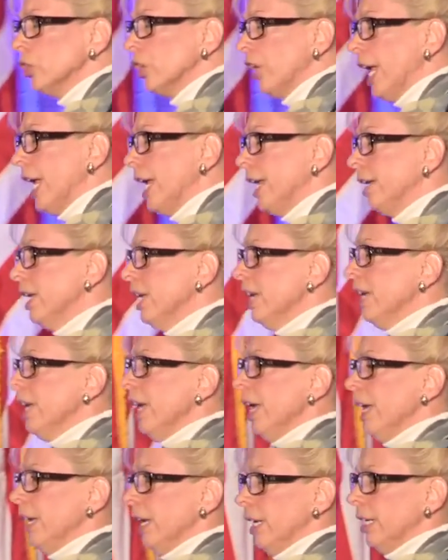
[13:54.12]
gain
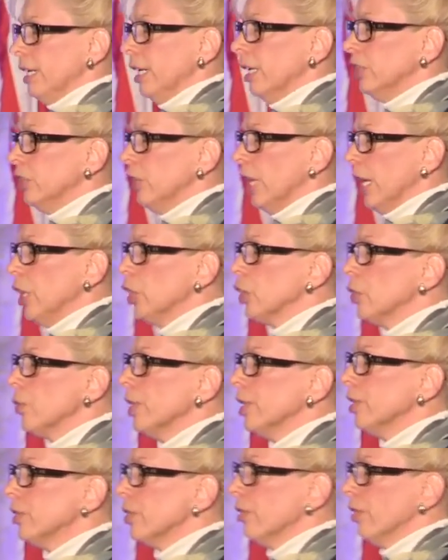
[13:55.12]
and to
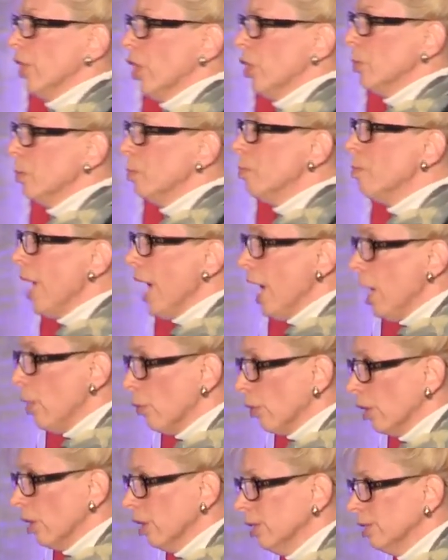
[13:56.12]
increase their own
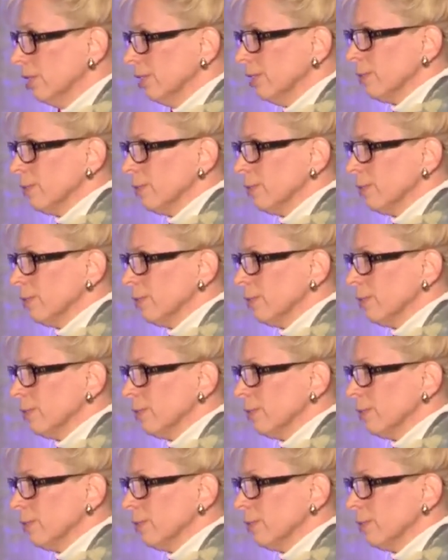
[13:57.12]
power